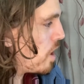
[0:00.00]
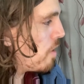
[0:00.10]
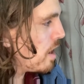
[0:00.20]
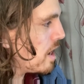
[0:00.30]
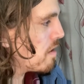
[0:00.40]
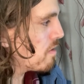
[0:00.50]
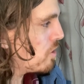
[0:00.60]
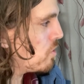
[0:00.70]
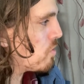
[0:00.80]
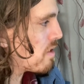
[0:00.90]
is
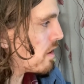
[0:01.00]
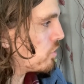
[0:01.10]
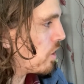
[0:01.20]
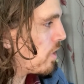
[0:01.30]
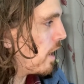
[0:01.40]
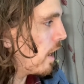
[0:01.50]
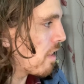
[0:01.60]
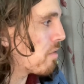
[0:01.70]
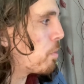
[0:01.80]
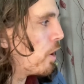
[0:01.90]
too such a thing
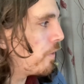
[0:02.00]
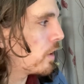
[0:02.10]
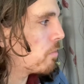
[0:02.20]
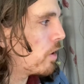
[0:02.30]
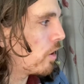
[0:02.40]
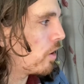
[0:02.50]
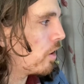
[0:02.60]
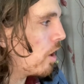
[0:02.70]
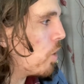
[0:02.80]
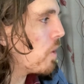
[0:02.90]
as a perfect murder.
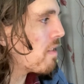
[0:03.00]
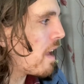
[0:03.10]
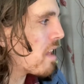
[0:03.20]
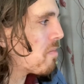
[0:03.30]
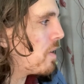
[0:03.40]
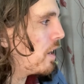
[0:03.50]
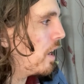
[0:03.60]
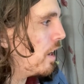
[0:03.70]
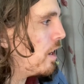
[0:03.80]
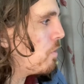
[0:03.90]
Always has been,
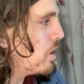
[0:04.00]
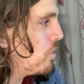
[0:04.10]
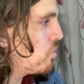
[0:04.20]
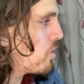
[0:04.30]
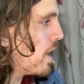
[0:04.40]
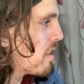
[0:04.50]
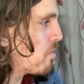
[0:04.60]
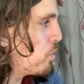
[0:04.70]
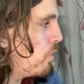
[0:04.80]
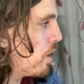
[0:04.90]
and anyone who tries
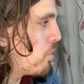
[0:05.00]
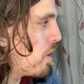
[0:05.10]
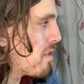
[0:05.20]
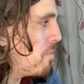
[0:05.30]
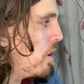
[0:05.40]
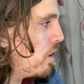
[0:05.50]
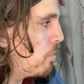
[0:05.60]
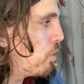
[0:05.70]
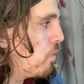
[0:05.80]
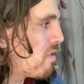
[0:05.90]
to prove otherwise merely
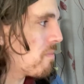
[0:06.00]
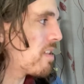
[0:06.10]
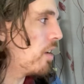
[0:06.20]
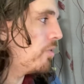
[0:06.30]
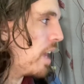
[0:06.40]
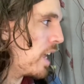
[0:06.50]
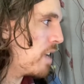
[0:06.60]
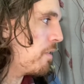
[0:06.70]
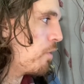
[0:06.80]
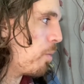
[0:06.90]
proves himself
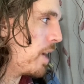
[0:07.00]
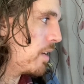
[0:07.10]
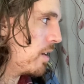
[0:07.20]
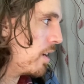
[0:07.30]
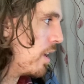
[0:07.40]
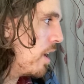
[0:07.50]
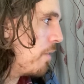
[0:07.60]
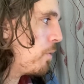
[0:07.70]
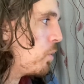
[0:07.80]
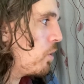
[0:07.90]
naive and romantic.
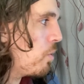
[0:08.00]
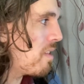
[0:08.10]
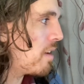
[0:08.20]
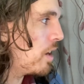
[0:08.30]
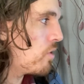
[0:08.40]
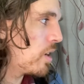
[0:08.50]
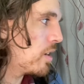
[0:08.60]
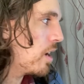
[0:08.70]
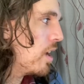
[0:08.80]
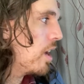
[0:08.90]
A fool who is
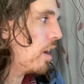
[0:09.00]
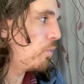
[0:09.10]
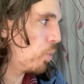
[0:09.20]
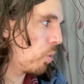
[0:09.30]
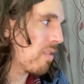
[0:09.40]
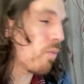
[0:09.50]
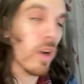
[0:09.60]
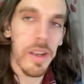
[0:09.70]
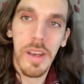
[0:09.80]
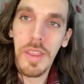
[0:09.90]
ignorant of rules
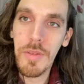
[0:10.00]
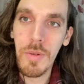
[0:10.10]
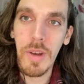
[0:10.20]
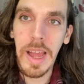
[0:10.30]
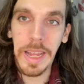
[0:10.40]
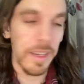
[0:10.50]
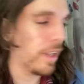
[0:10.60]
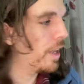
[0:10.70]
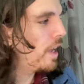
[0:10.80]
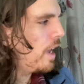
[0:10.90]
1 through 9.
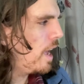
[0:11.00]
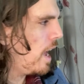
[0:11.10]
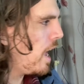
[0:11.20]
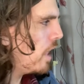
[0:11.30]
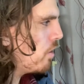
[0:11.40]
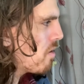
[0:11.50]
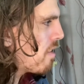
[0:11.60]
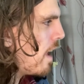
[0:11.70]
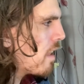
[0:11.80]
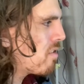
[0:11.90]
And those
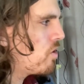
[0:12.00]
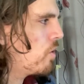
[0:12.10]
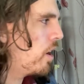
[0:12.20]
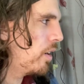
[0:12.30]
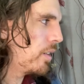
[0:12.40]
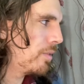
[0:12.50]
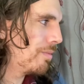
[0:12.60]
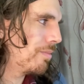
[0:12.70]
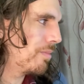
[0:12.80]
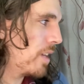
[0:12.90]
last two are
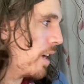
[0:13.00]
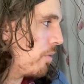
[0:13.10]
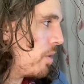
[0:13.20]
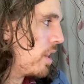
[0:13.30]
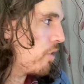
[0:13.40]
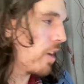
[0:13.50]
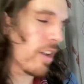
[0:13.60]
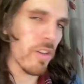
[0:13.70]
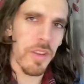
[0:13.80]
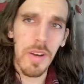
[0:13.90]
really
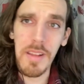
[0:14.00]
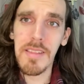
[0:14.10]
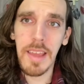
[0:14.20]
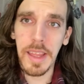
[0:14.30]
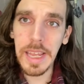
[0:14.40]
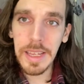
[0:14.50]
critical. There is a